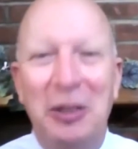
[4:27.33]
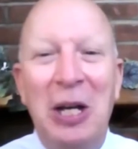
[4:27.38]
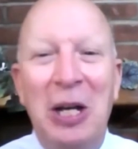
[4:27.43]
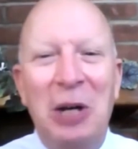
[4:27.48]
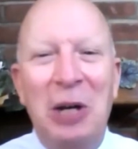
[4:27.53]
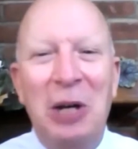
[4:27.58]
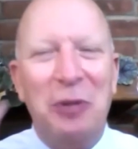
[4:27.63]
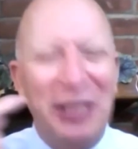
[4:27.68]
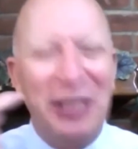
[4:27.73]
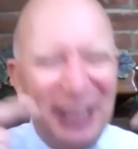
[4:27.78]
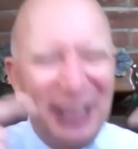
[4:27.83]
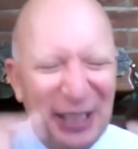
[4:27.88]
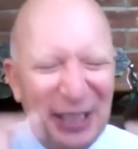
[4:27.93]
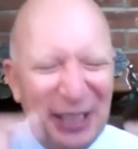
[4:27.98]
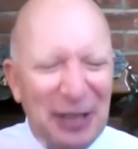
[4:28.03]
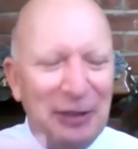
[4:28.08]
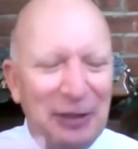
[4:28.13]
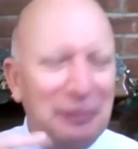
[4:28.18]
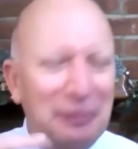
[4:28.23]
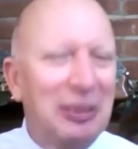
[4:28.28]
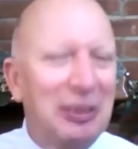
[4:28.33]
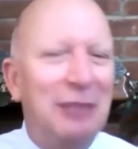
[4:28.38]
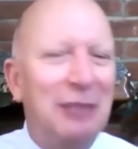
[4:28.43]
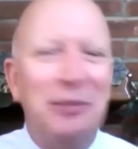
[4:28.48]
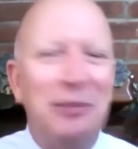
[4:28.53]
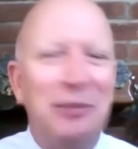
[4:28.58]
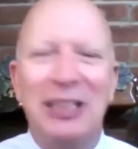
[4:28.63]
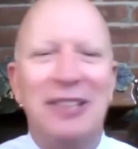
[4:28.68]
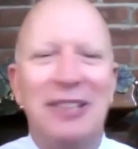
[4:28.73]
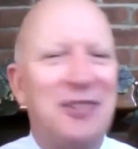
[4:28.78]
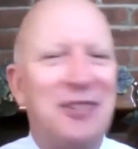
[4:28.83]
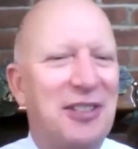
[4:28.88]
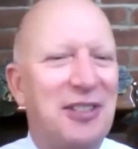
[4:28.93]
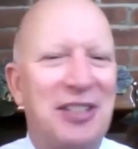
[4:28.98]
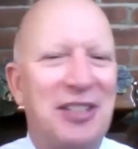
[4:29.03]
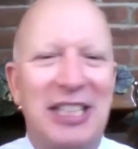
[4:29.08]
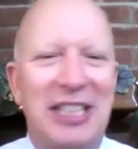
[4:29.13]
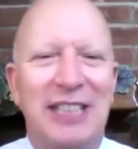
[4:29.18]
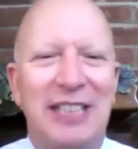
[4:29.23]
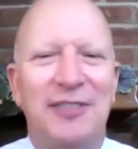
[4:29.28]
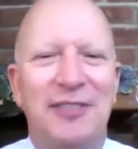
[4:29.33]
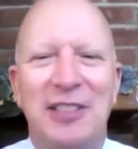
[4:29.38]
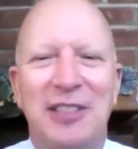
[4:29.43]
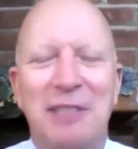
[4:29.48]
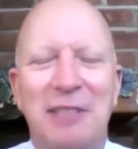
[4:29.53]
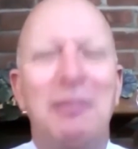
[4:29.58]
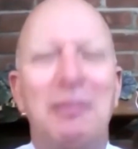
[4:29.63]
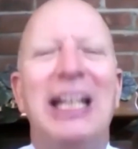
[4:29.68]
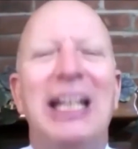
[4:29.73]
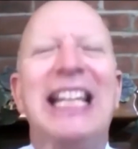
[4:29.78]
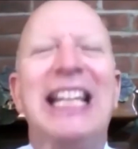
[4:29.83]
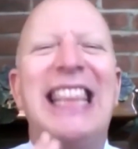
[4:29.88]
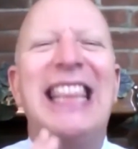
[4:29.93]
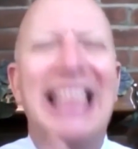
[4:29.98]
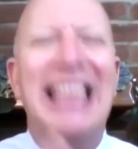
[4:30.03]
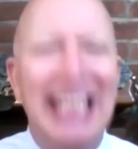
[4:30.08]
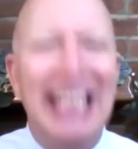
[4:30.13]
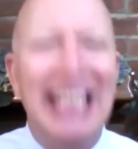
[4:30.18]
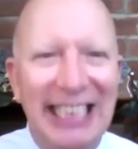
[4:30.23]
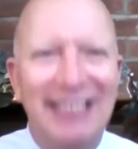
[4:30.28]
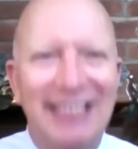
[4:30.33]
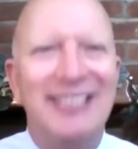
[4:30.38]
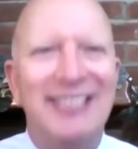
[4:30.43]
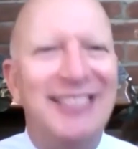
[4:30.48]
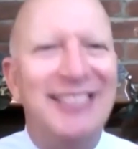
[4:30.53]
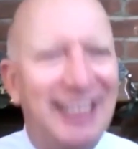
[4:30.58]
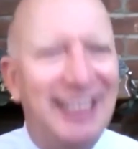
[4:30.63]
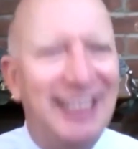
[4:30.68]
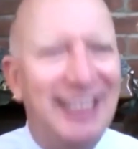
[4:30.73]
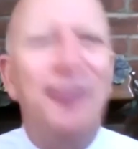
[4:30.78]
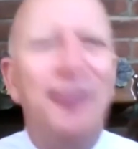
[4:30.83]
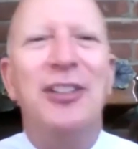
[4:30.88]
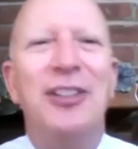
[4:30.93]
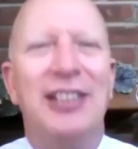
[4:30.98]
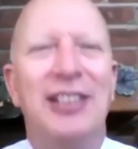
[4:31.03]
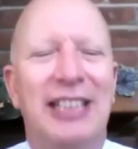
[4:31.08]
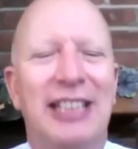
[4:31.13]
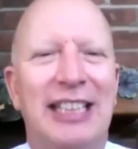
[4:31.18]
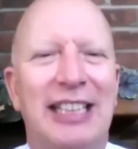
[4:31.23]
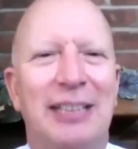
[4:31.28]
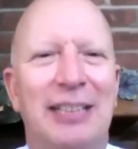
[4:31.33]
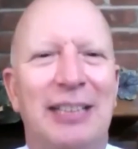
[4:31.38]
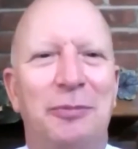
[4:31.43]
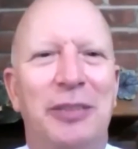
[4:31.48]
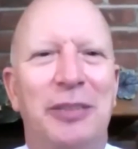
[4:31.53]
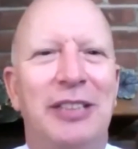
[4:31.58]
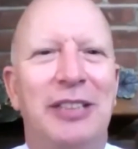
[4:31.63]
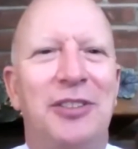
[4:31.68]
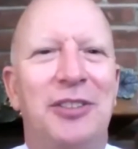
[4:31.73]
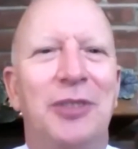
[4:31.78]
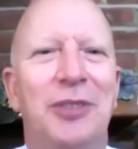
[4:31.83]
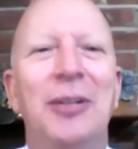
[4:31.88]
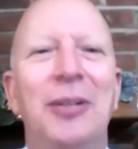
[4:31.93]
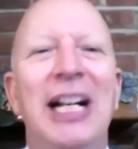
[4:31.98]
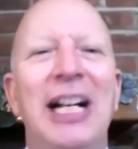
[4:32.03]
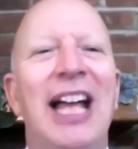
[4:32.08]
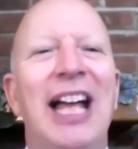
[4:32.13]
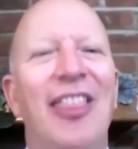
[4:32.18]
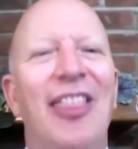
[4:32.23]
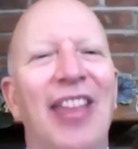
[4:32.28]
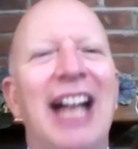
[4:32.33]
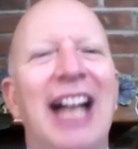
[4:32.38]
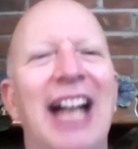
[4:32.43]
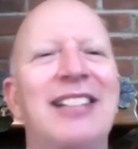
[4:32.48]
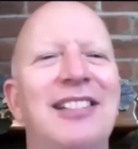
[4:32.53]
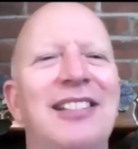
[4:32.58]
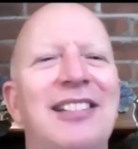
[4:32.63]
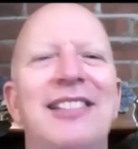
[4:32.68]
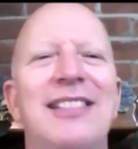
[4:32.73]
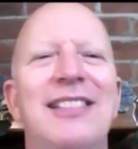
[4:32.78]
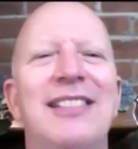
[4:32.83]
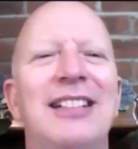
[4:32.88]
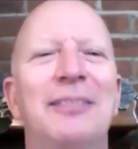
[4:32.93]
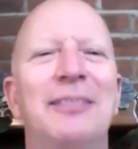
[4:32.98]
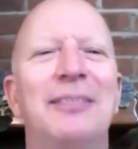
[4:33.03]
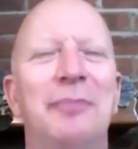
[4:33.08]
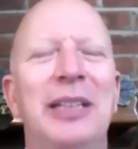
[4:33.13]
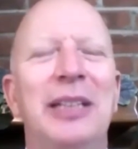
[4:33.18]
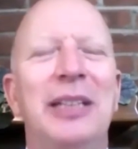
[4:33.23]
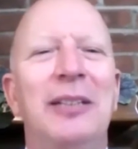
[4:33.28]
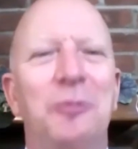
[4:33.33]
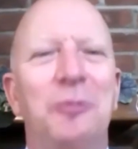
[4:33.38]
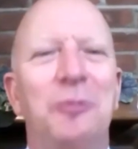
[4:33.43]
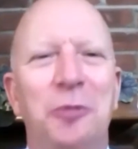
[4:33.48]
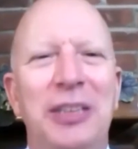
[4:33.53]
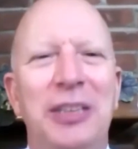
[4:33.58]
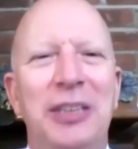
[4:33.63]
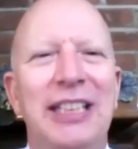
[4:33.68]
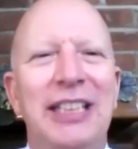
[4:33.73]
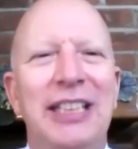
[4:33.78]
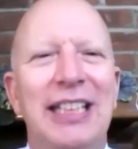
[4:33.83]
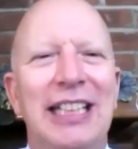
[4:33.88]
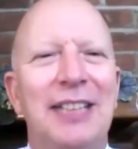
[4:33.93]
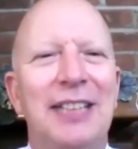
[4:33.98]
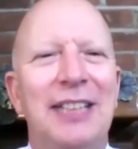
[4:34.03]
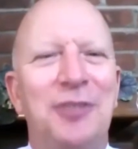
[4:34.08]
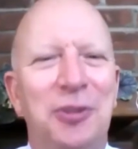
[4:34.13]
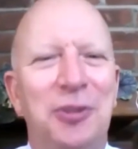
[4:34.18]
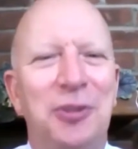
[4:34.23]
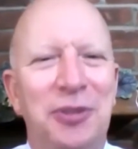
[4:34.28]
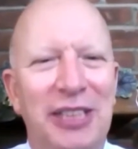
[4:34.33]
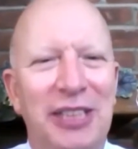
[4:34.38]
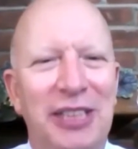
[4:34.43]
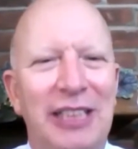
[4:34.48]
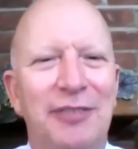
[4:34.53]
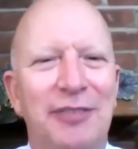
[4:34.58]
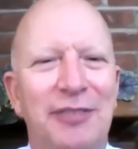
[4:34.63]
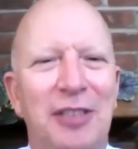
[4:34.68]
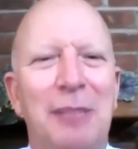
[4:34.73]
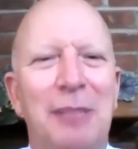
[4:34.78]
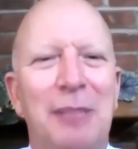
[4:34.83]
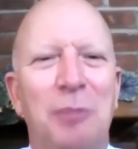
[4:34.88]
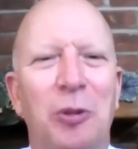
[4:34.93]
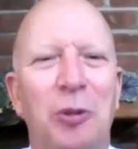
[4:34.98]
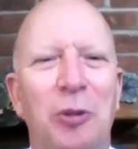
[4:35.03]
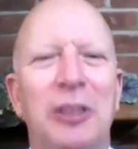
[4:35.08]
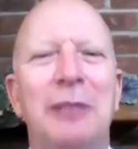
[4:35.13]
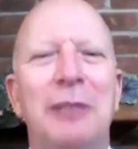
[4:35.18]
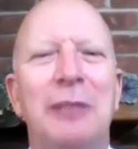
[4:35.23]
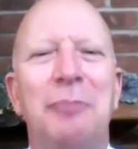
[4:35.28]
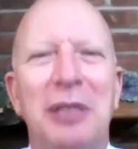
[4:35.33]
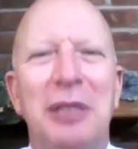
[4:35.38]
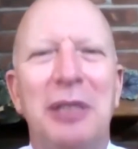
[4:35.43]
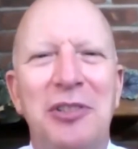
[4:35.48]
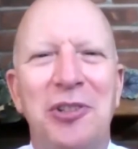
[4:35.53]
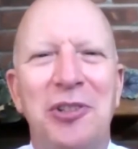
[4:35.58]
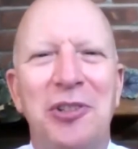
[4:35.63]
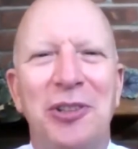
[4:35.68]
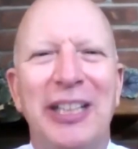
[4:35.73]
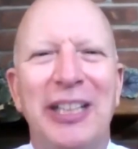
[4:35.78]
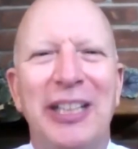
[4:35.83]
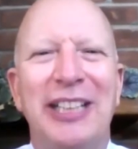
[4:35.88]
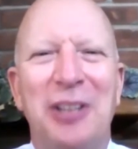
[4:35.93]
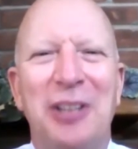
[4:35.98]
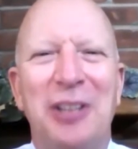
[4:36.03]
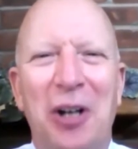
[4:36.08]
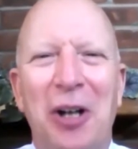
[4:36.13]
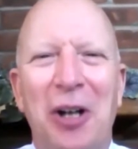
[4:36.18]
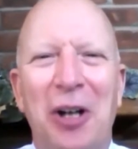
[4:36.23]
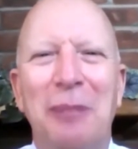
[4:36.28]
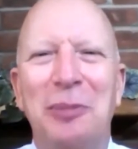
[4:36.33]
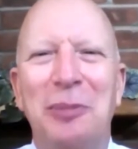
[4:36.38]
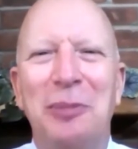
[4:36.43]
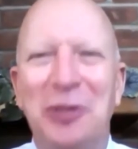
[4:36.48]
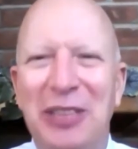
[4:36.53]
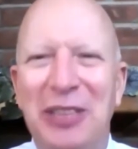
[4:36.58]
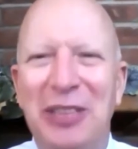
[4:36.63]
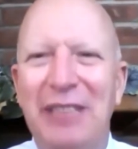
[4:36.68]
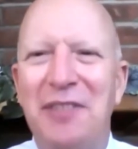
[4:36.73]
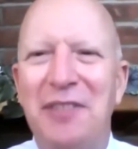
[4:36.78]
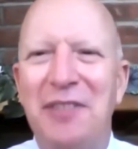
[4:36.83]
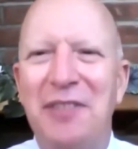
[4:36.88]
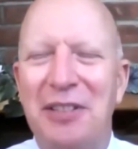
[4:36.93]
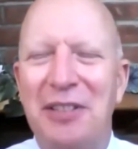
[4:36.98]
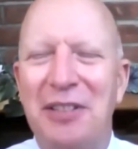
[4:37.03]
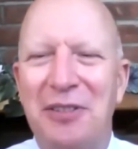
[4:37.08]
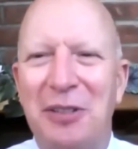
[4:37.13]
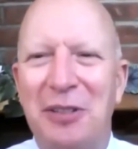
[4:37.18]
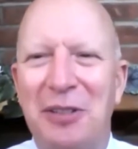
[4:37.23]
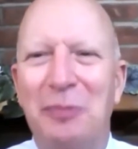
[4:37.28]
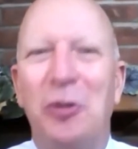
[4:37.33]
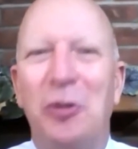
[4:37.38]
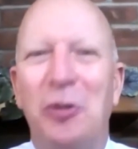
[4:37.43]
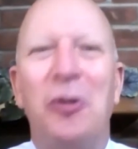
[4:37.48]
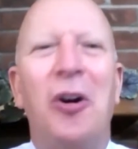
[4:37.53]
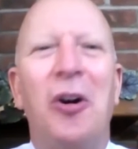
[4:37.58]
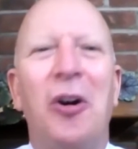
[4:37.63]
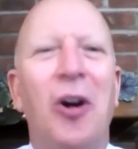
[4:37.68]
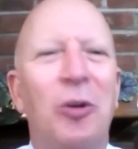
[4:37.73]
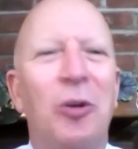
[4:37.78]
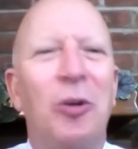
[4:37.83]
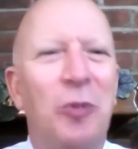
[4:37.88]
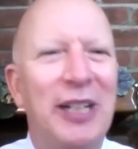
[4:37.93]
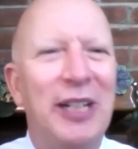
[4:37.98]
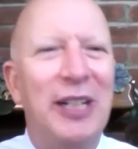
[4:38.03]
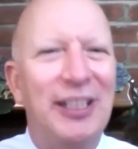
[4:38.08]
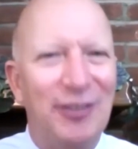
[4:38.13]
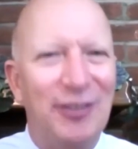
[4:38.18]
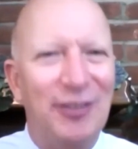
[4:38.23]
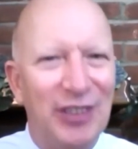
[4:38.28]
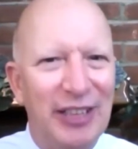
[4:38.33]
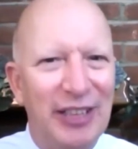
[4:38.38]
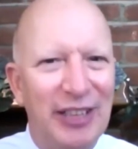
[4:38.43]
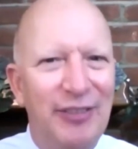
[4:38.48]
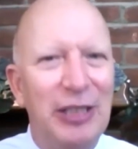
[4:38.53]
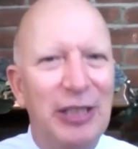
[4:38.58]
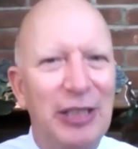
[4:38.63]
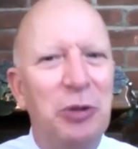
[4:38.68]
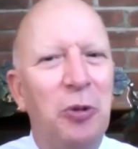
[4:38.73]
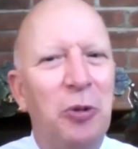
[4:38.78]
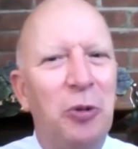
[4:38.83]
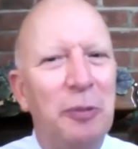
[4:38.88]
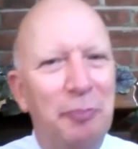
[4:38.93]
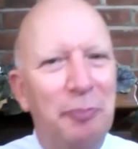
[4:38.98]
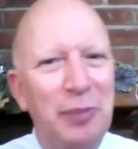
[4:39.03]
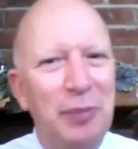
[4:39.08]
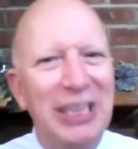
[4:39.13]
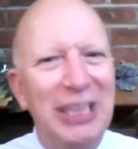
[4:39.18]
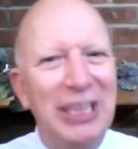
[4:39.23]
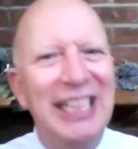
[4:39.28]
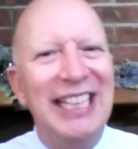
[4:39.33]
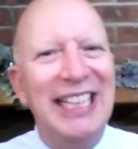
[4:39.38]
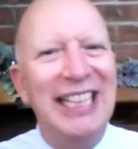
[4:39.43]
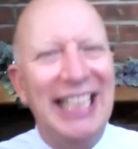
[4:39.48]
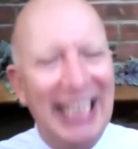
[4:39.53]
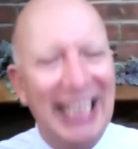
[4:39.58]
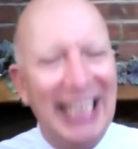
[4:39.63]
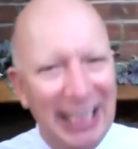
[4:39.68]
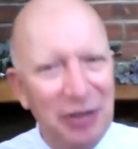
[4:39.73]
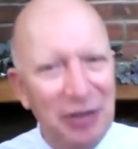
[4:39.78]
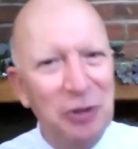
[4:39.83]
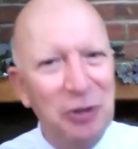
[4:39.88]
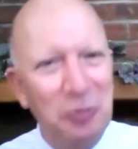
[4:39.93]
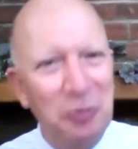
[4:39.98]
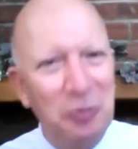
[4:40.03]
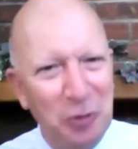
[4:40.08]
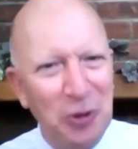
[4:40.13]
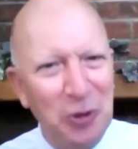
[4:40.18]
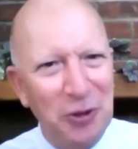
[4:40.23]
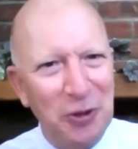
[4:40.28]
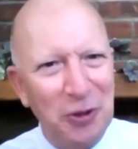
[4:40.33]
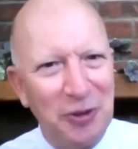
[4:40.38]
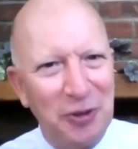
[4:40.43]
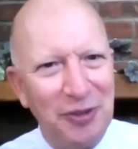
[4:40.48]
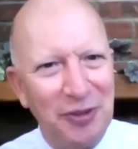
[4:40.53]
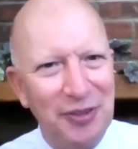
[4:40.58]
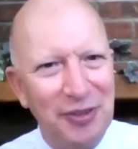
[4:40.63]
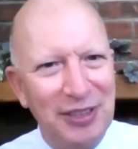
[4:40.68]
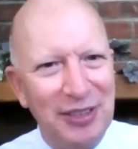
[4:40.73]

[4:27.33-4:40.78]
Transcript: while other people outside of us may think differently than we do, that does not mean we have to give up or capitulate our belief system or our way of living or being in the world